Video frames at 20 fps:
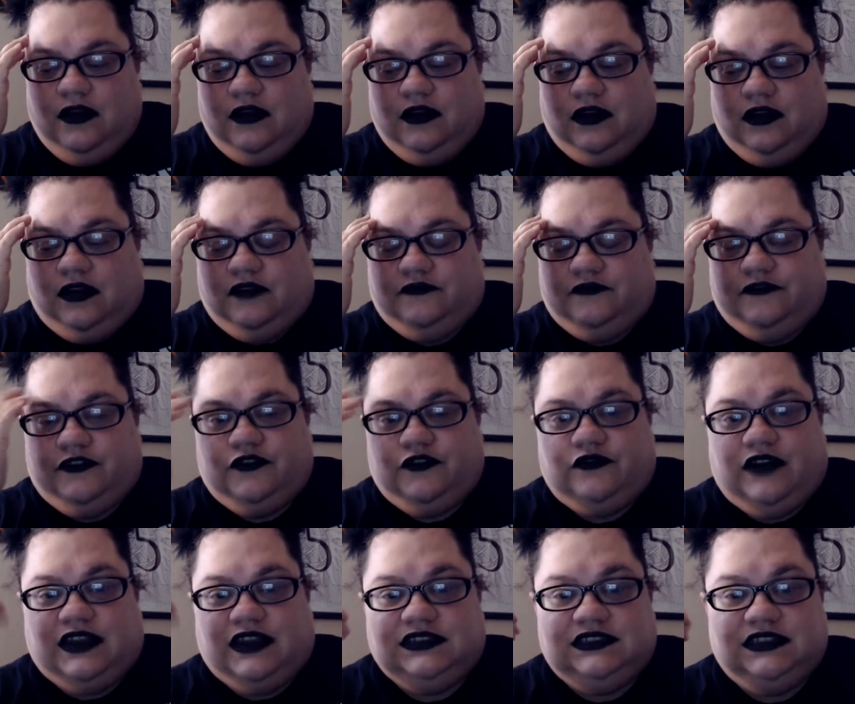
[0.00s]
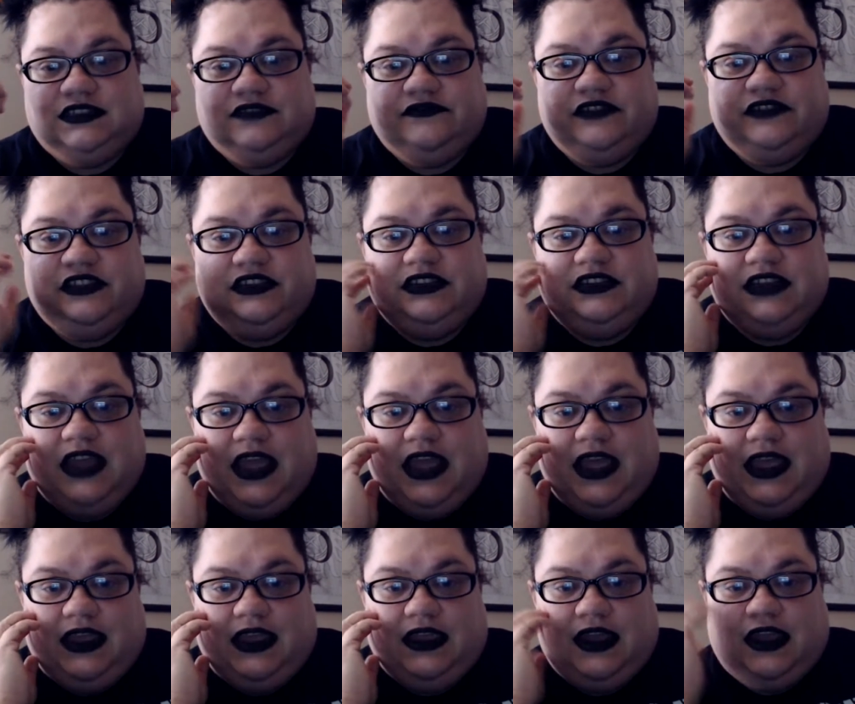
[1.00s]
for the rest of the
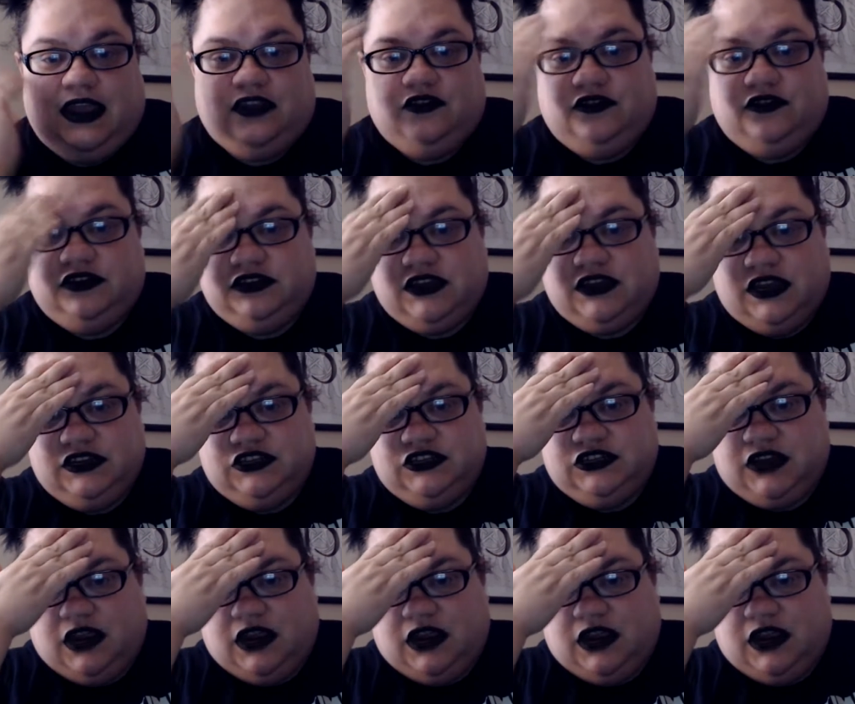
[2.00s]
day, I couldn't touch.